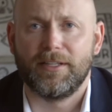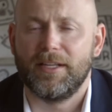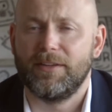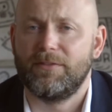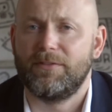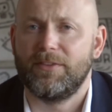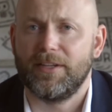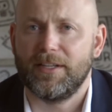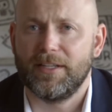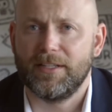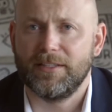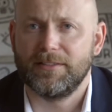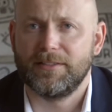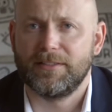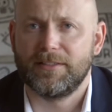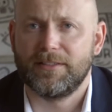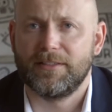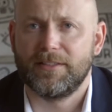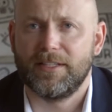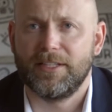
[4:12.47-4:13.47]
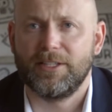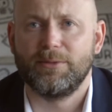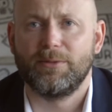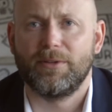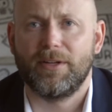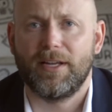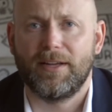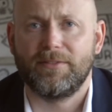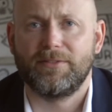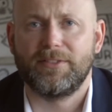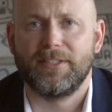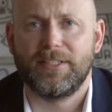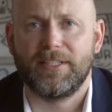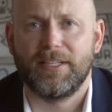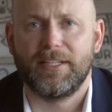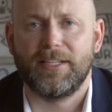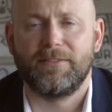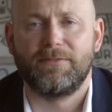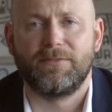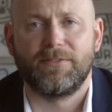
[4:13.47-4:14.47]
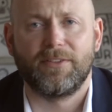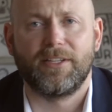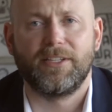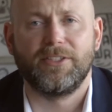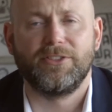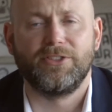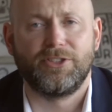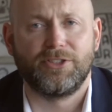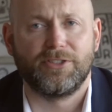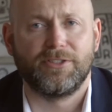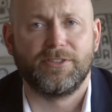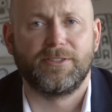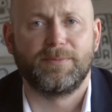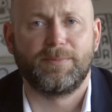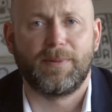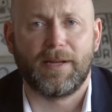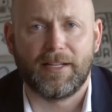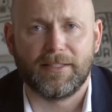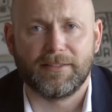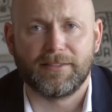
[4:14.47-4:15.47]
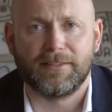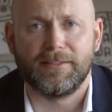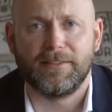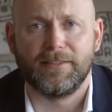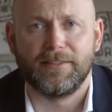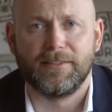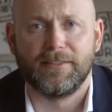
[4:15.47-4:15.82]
If it is, then you will have to get a flood insurance policy.